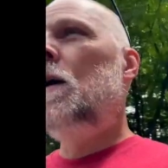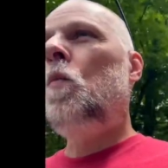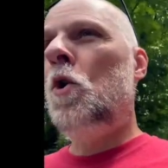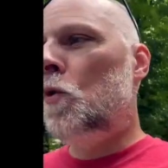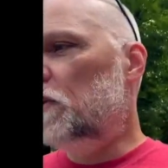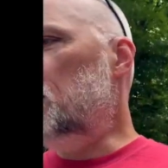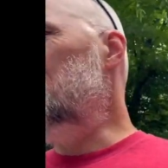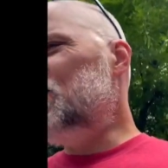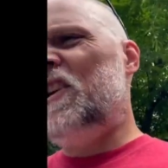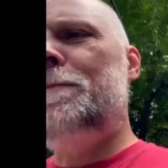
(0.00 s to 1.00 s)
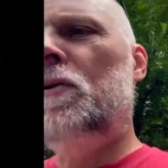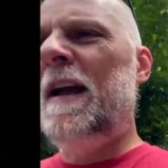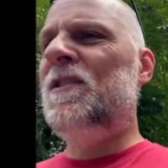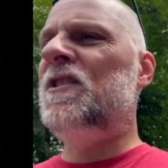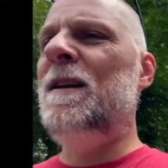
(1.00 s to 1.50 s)
one over the other, same
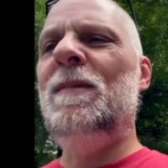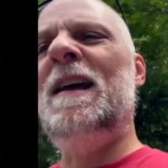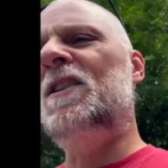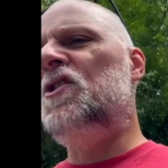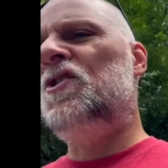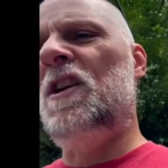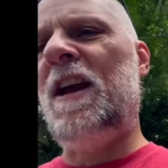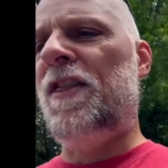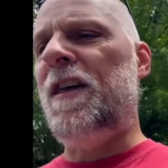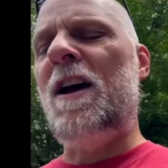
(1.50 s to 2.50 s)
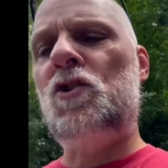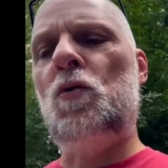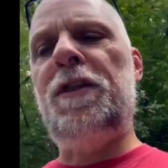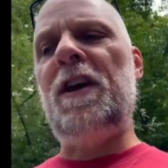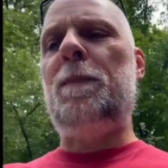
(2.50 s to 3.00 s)
brand, like it's just like an extra
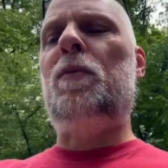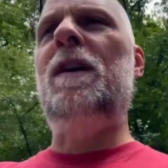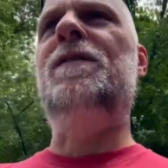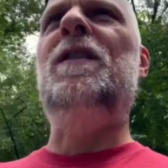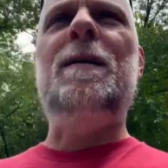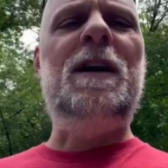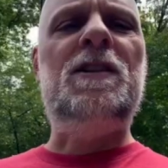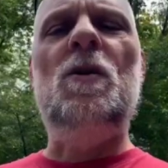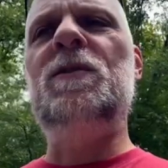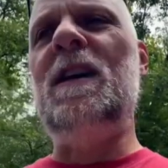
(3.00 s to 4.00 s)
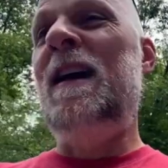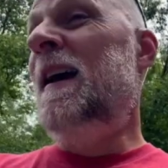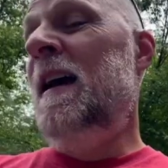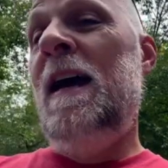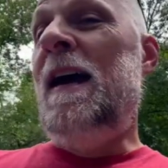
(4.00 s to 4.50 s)
thick brief. Do they make those?
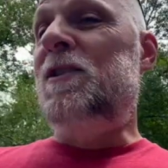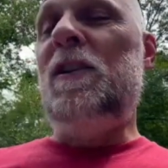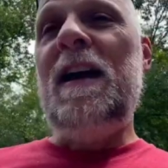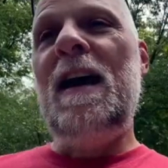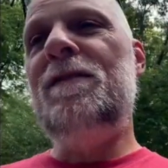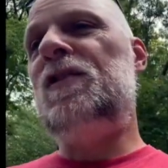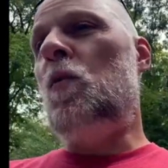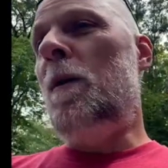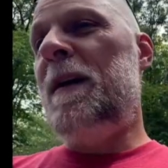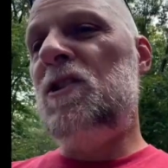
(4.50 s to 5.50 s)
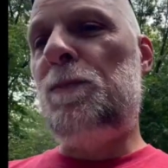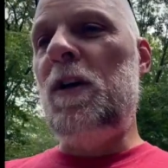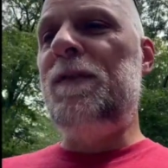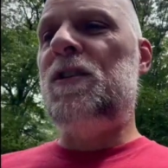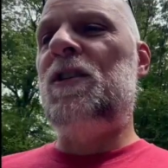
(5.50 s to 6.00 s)
Do they have swamp ass
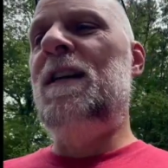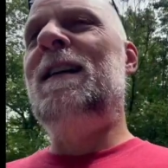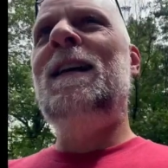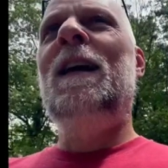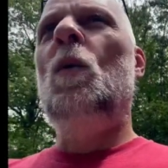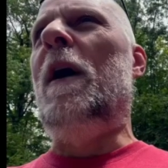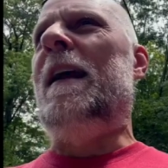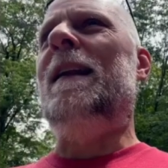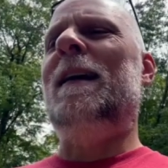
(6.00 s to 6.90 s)
briefs? Wait,